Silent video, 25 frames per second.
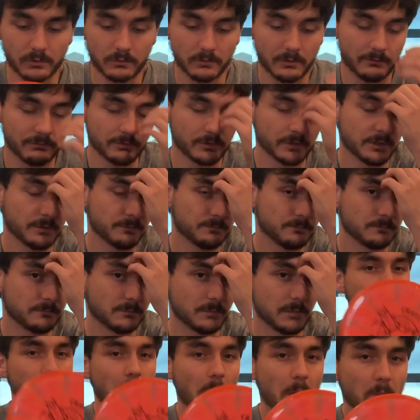roughly.
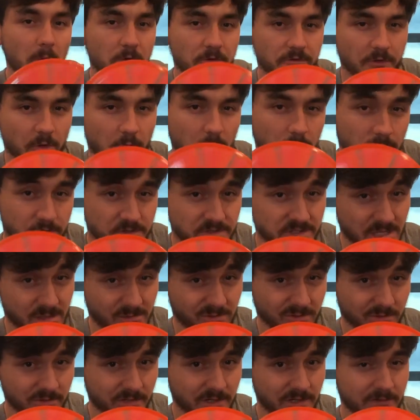My most
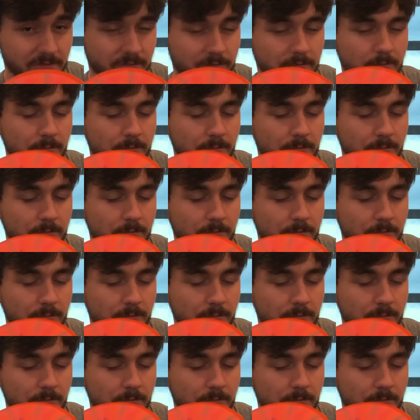overstable Crave.